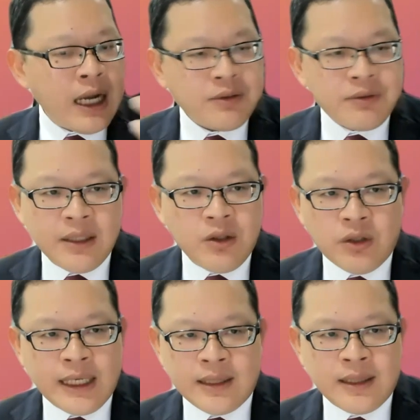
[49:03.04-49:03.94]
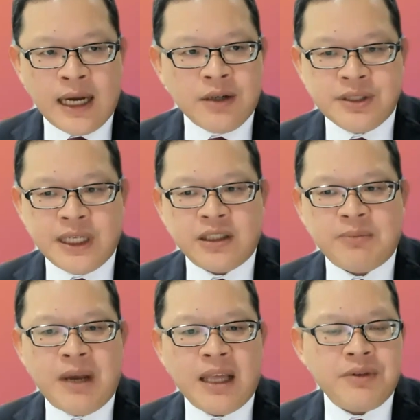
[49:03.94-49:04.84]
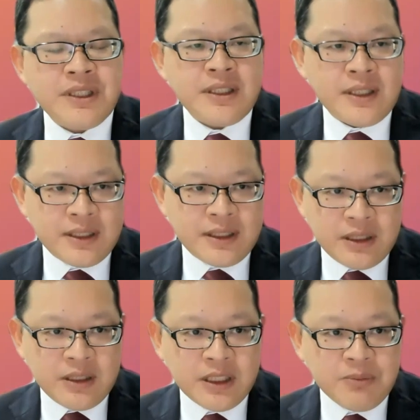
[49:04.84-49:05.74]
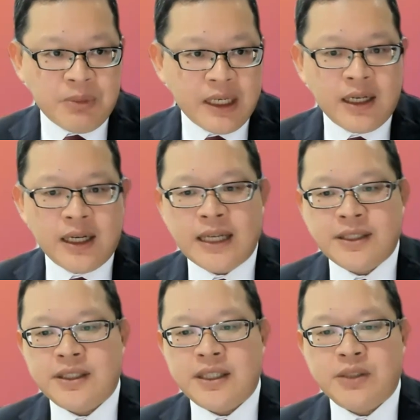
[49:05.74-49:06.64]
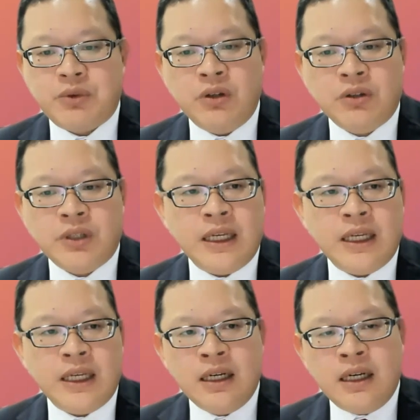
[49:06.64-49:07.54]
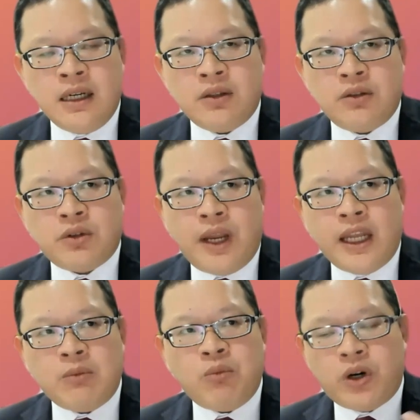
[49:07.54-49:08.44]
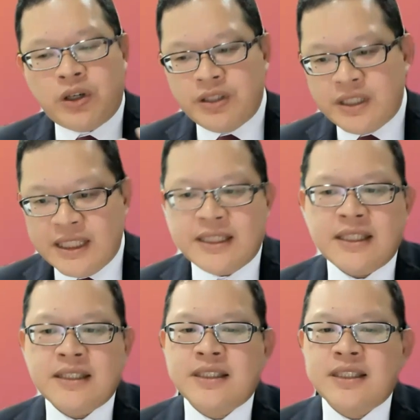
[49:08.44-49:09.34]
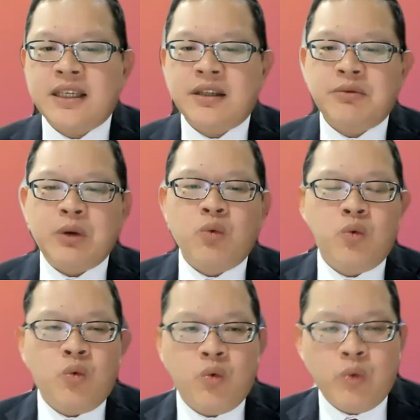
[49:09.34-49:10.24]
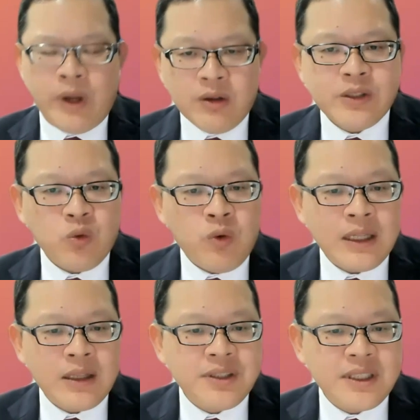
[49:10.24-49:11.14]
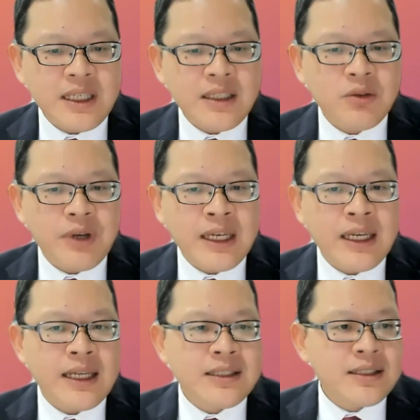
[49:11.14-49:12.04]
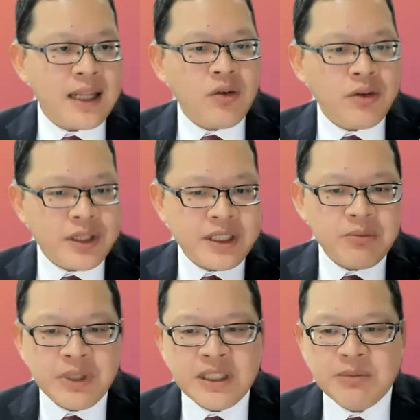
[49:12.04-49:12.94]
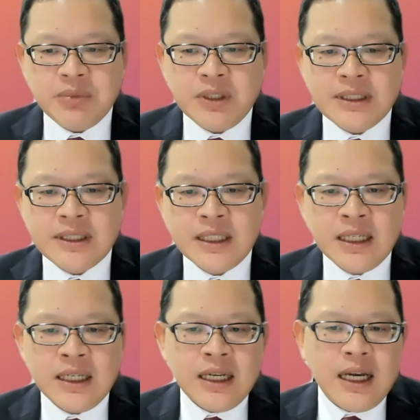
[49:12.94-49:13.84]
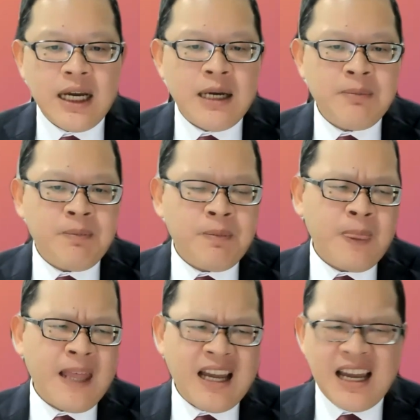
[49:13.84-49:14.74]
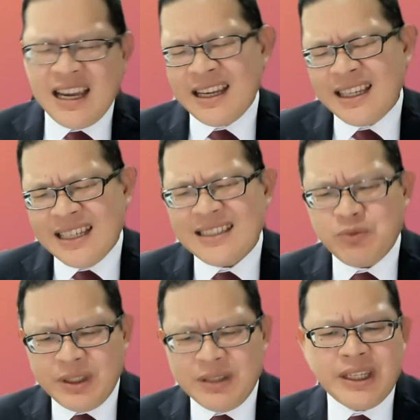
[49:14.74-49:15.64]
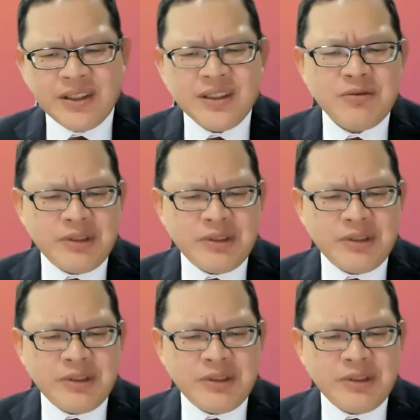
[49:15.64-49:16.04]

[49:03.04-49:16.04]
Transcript: we're not really looking at narrow sector pathways in this particular exercise. We're looking to create more consistency. We also want to seek to engage stakeholders and principals. I guess we're